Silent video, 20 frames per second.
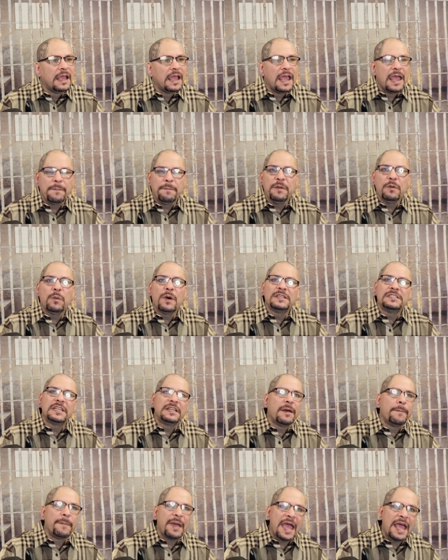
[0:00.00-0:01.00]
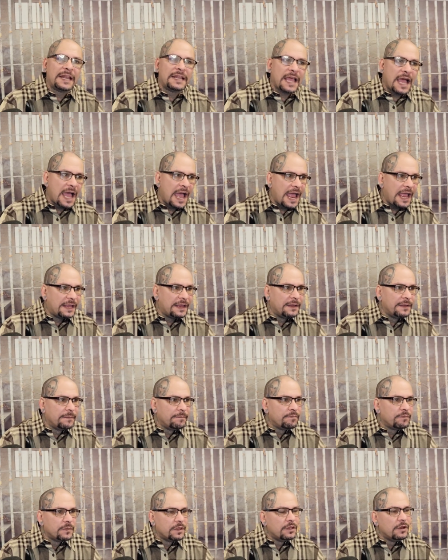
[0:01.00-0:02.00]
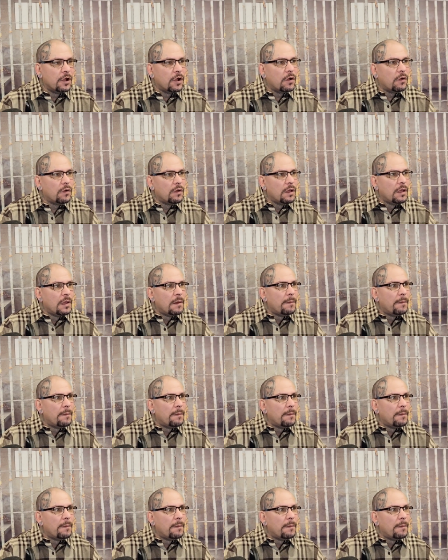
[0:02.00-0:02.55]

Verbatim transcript: Epi wasn't a bad guy, you know?